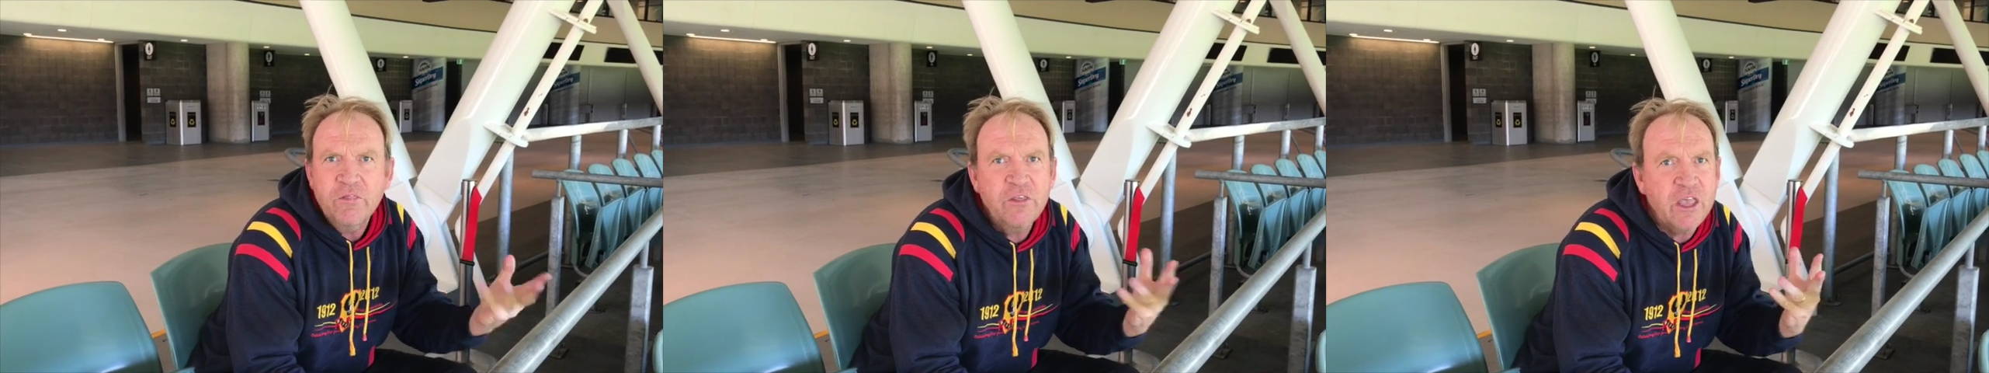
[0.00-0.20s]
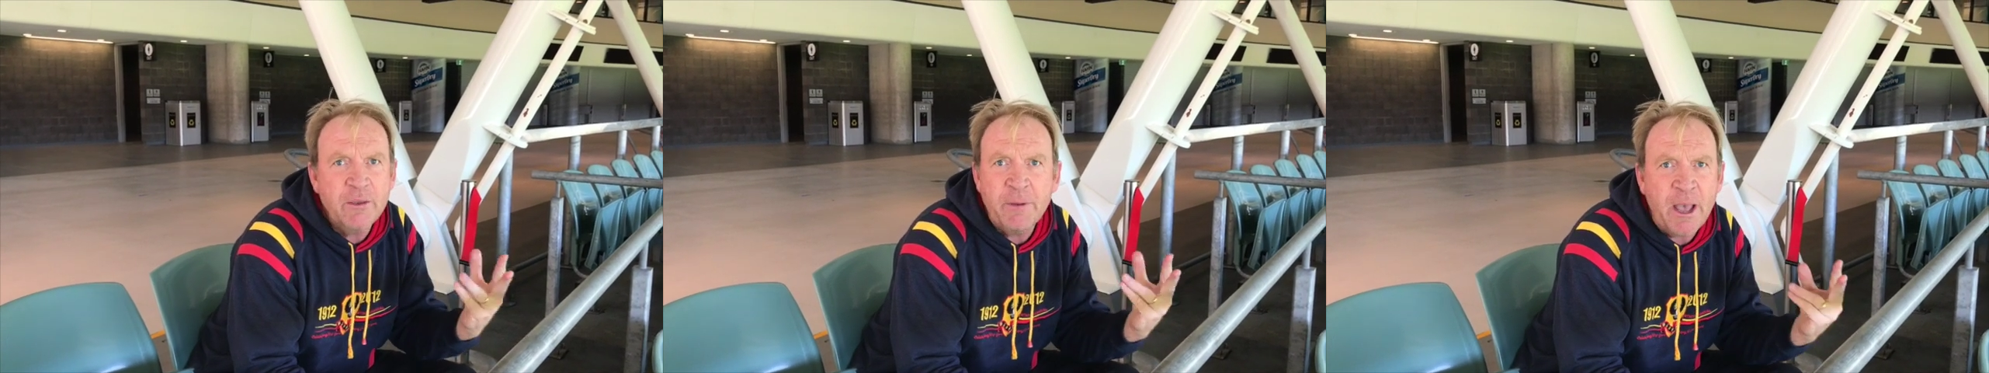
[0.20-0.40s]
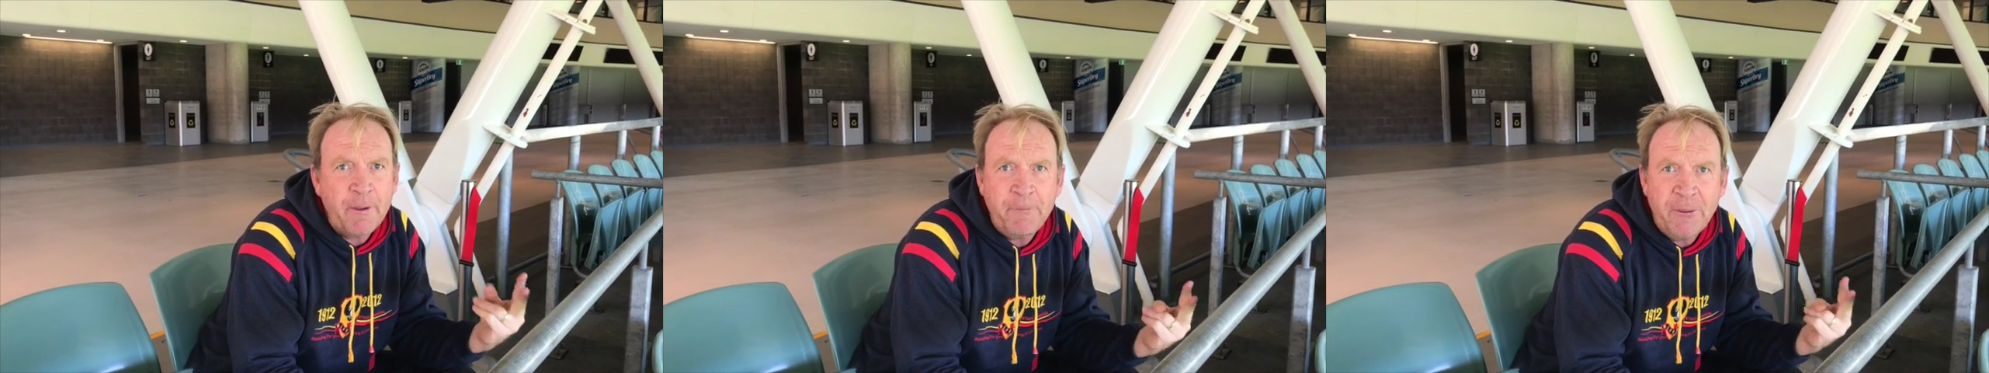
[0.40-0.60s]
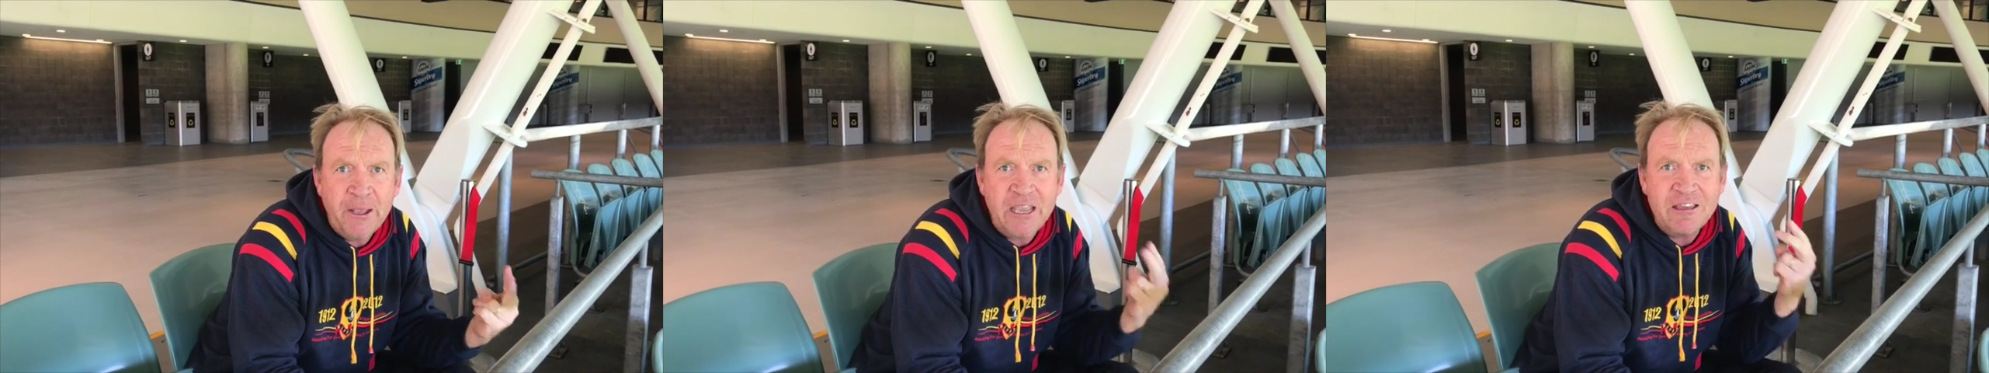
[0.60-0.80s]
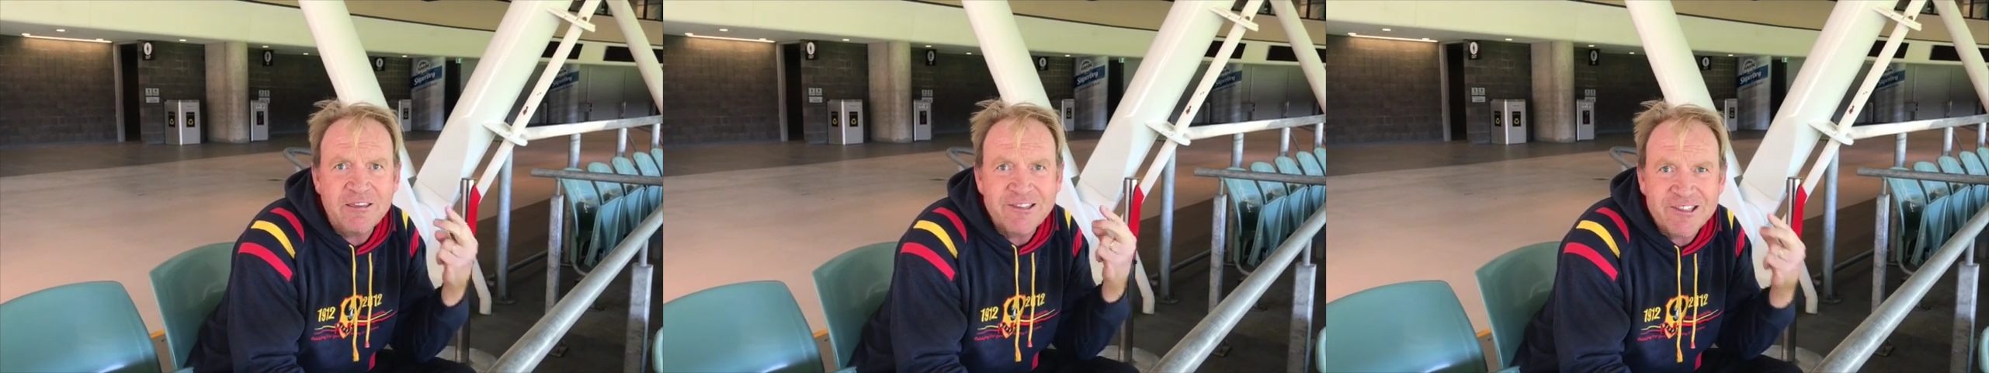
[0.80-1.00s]
The
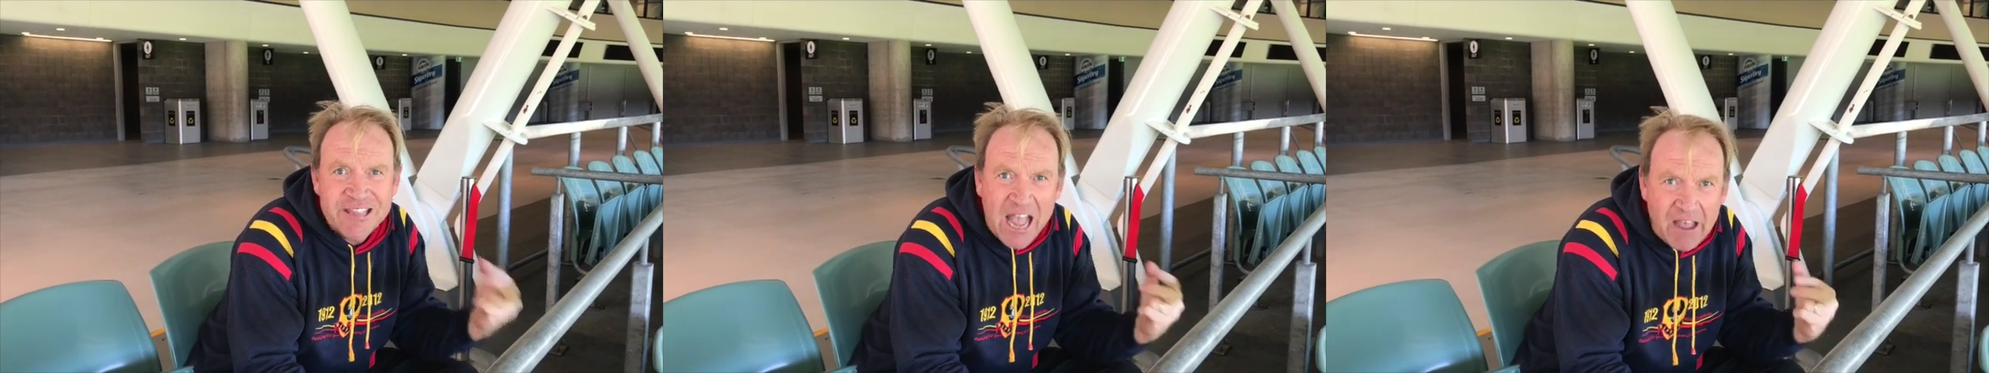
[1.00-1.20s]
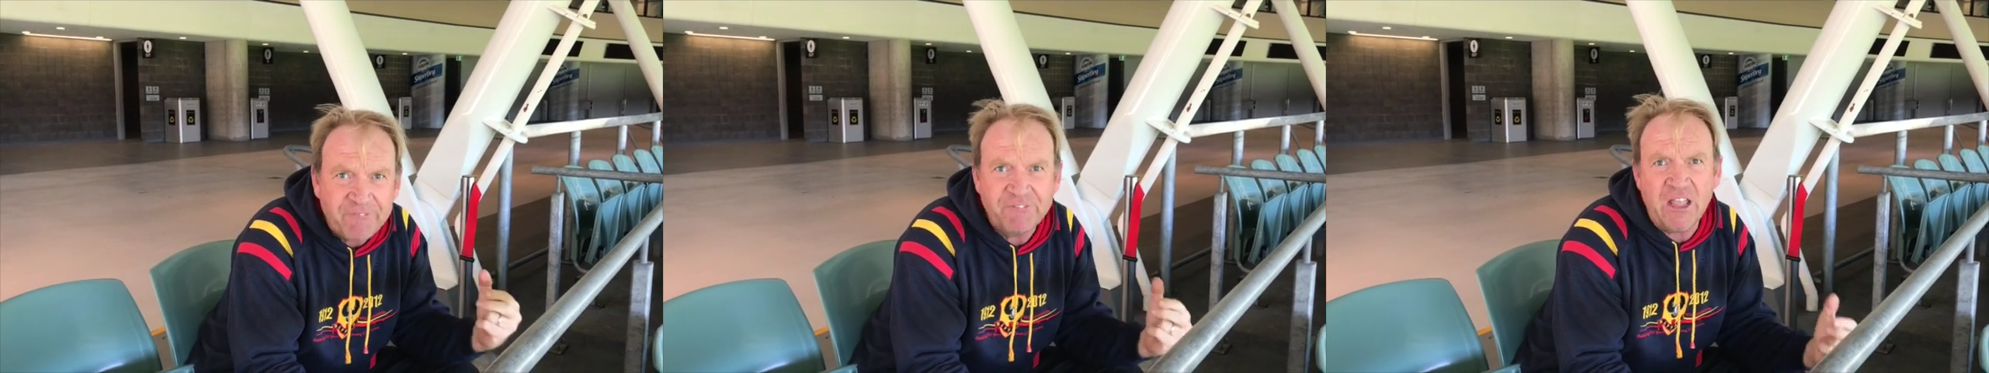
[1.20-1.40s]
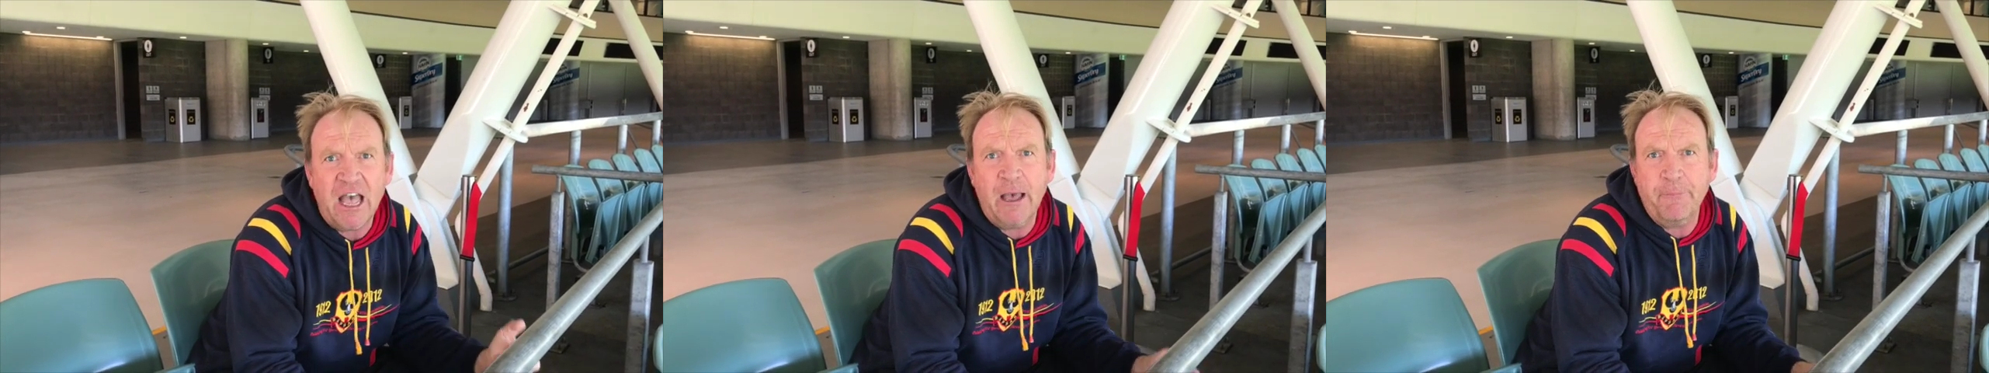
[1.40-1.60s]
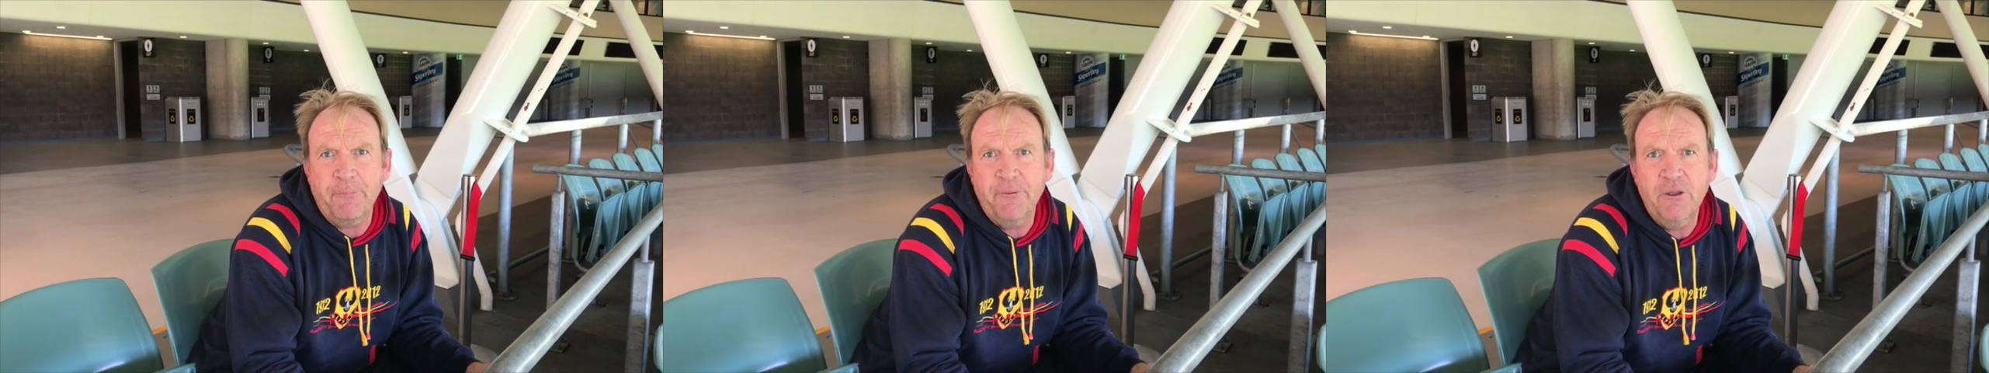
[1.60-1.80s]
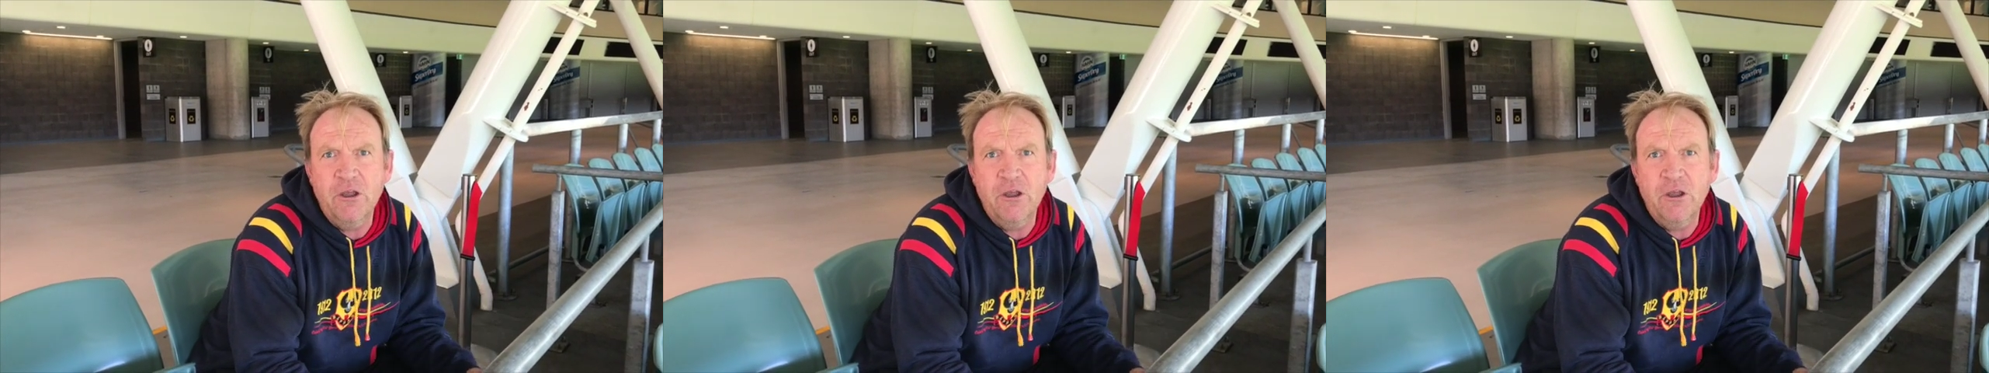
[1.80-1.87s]
MRP stuffed up